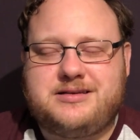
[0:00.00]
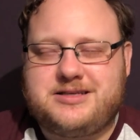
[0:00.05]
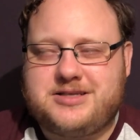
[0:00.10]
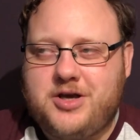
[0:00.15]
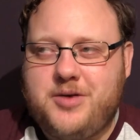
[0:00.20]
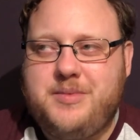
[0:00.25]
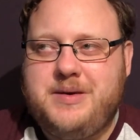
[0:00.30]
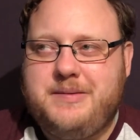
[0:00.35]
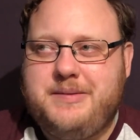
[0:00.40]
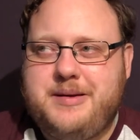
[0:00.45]
So
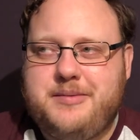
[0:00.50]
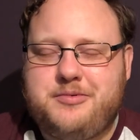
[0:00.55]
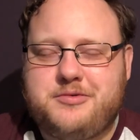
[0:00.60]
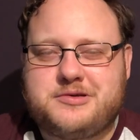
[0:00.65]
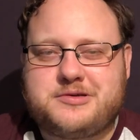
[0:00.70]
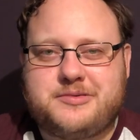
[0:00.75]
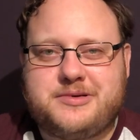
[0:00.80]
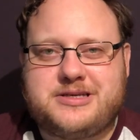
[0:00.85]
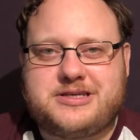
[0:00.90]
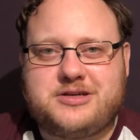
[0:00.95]
many people
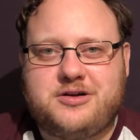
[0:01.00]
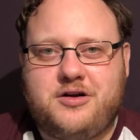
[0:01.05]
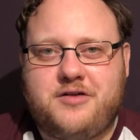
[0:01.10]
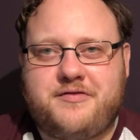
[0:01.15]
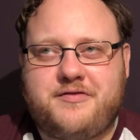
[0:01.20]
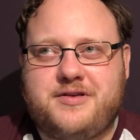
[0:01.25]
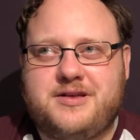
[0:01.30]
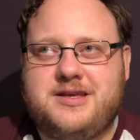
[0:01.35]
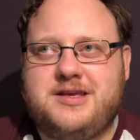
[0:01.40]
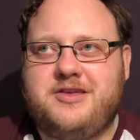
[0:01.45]
switched
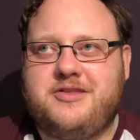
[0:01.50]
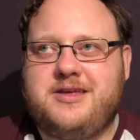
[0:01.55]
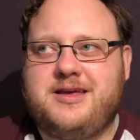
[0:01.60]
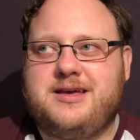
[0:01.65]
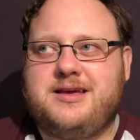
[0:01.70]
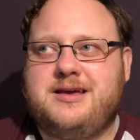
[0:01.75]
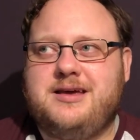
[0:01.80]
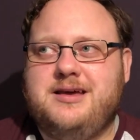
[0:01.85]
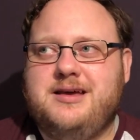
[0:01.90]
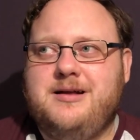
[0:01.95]
off, and you
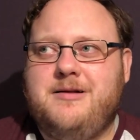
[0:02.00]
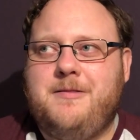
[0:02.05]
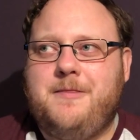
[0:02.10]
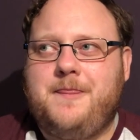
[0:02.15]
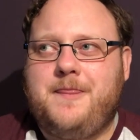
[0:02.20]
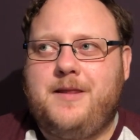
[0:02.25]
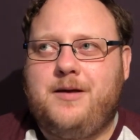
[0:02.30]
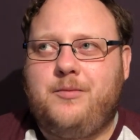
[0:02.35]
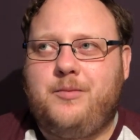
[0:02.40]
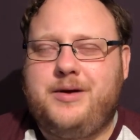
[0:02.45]
think,
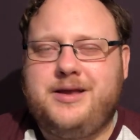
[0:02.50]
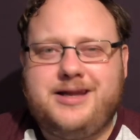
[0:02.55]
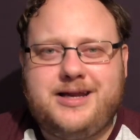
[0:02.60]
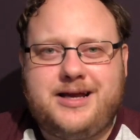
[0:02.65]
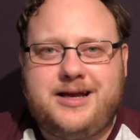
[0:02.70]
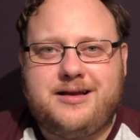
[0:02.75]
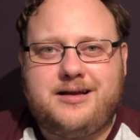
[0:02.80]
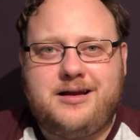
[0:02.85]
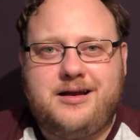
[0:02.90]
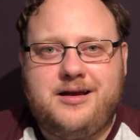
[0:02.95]
when are they
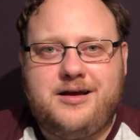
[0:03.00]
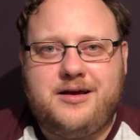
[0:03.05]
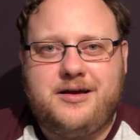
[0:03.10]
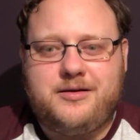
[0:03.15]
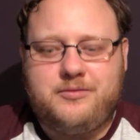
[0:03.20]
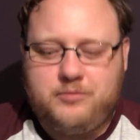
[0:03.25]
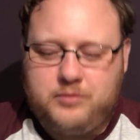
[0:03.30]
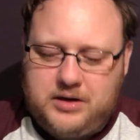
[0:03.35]
going to learn?